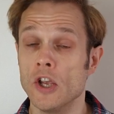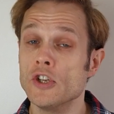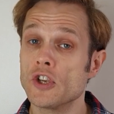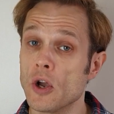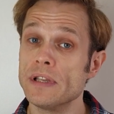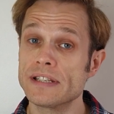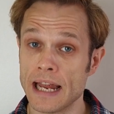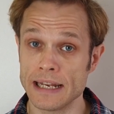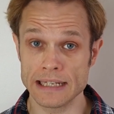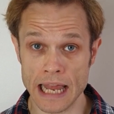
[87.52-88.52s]
So with
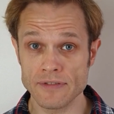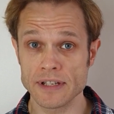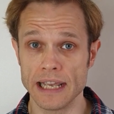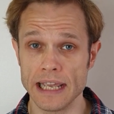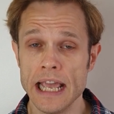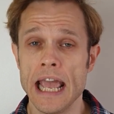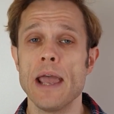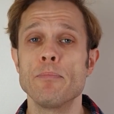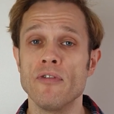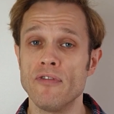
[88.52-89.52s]
Stanislavski,
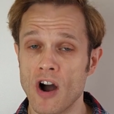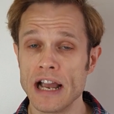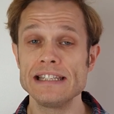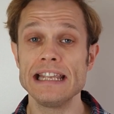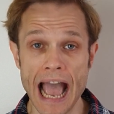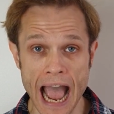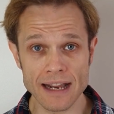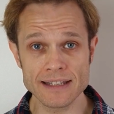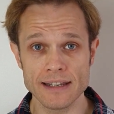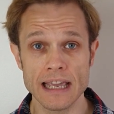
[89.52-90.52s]
it provides the
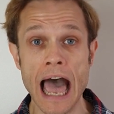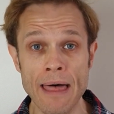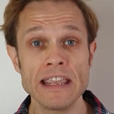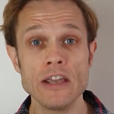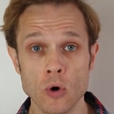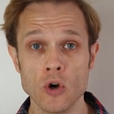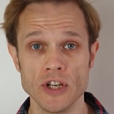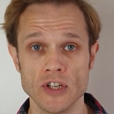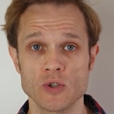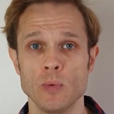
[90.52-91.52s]
actor and the
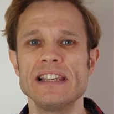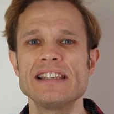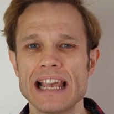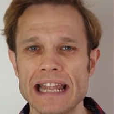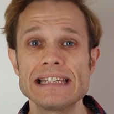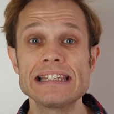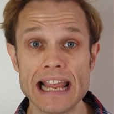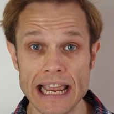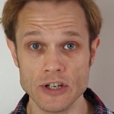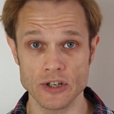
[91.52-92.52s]
audience with
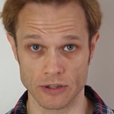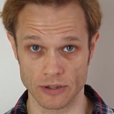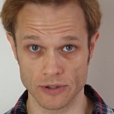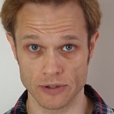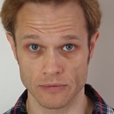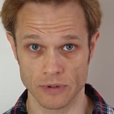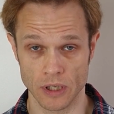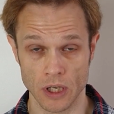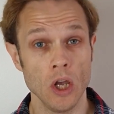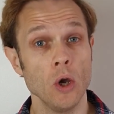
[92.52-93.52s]
sensations.
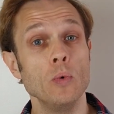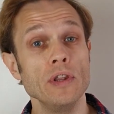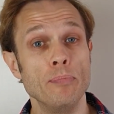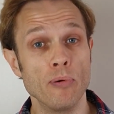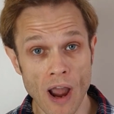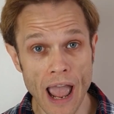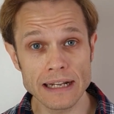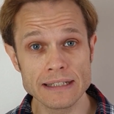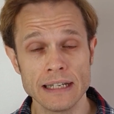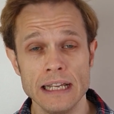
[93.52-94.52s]
With
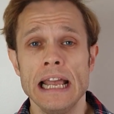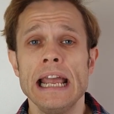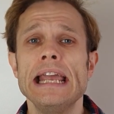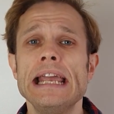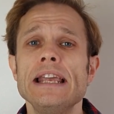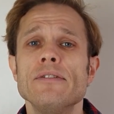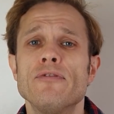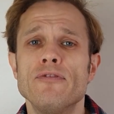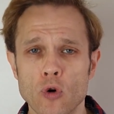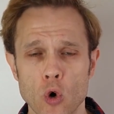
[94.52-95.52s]
Brecht, he
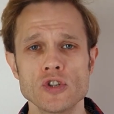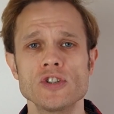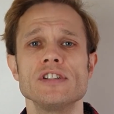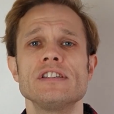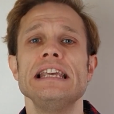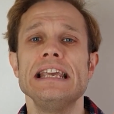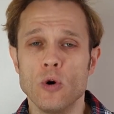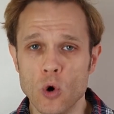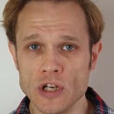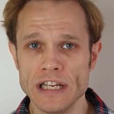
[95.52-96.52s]
forces the
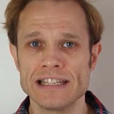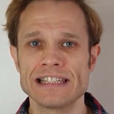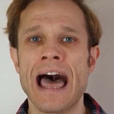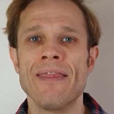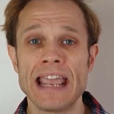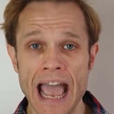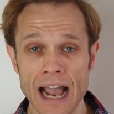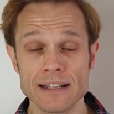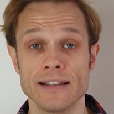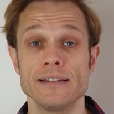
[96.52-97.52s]
audience and the
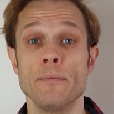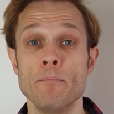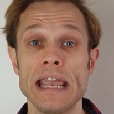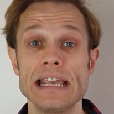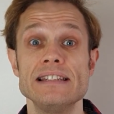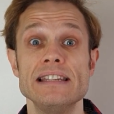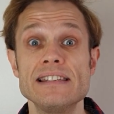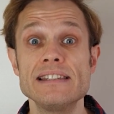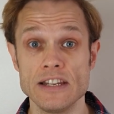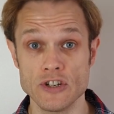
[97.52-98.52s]
actor to make
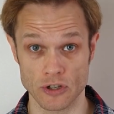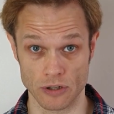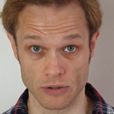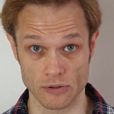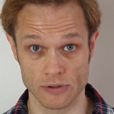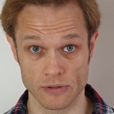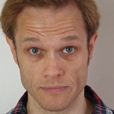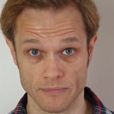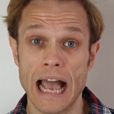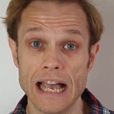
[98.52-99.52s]
decisions.
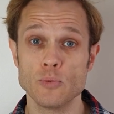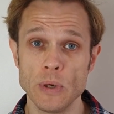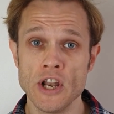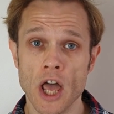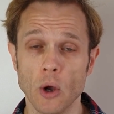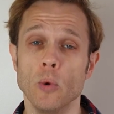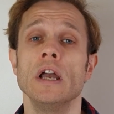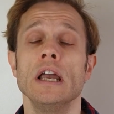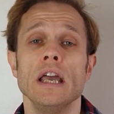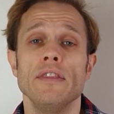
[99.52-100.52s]
As we know,
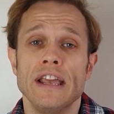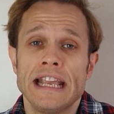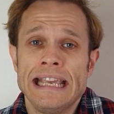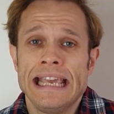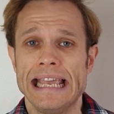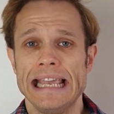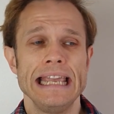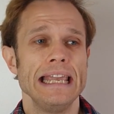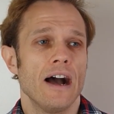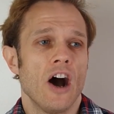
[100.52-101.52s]
the
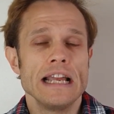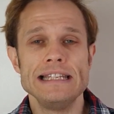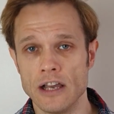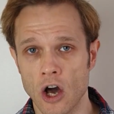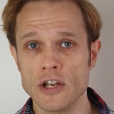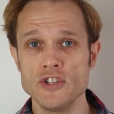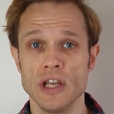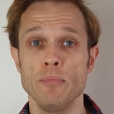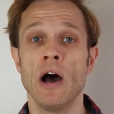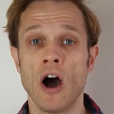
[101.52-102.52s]
key ideology
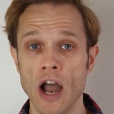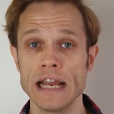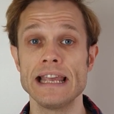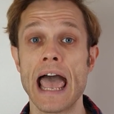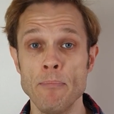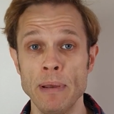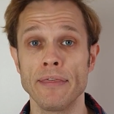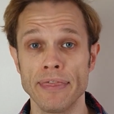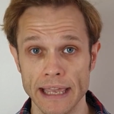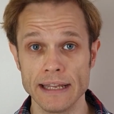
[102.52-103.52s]
behind epic
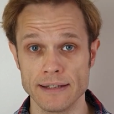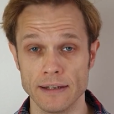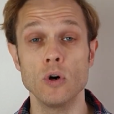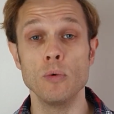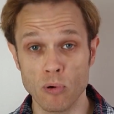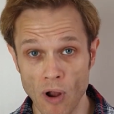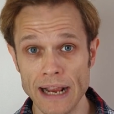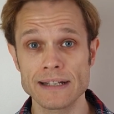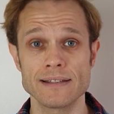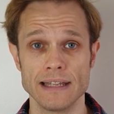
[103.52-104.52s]
theatre or
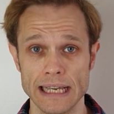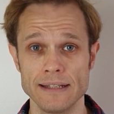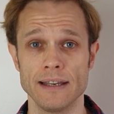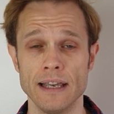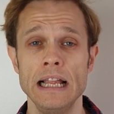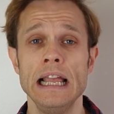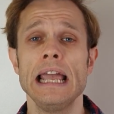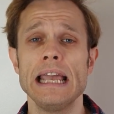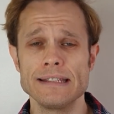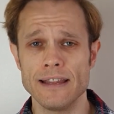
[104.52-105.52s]
Brecht's theatre
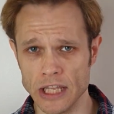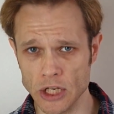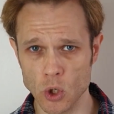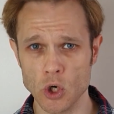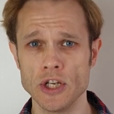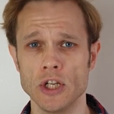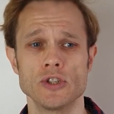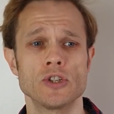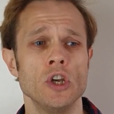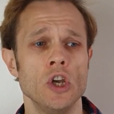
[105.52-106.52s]
is that the
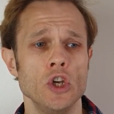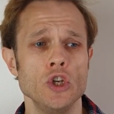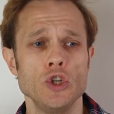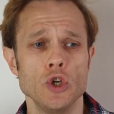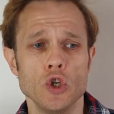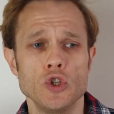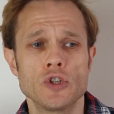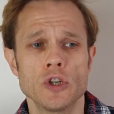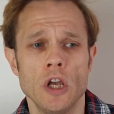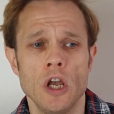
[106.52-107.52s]
audience should
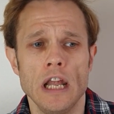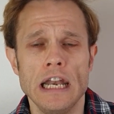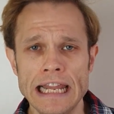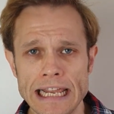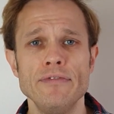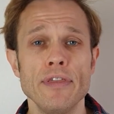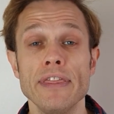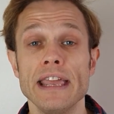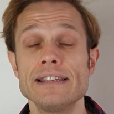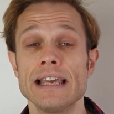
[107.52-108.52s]
leave the
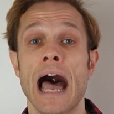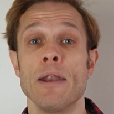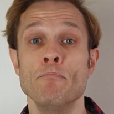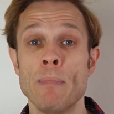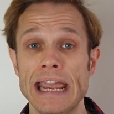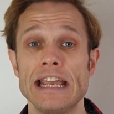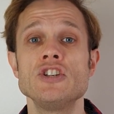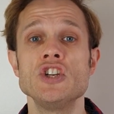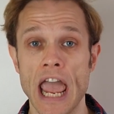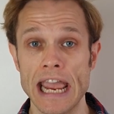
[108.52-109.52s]
theatre and make
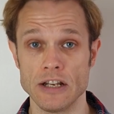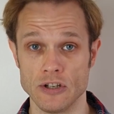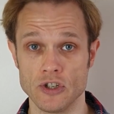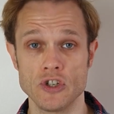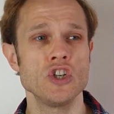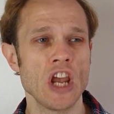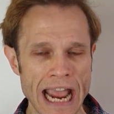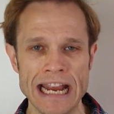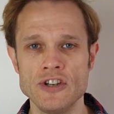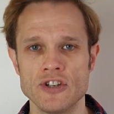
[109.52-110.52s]
change
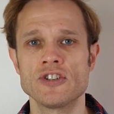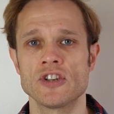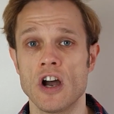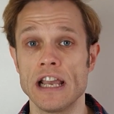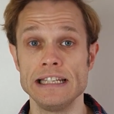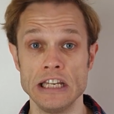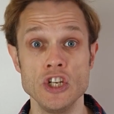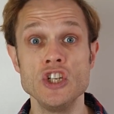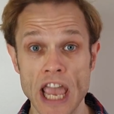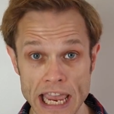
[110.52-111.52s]
society,
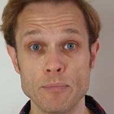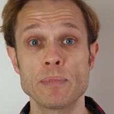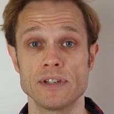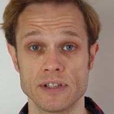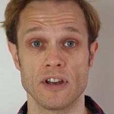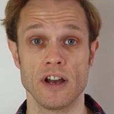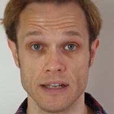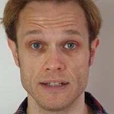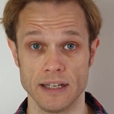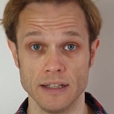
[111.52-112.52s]
shape
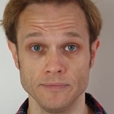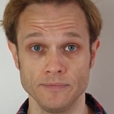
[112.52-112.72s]
society.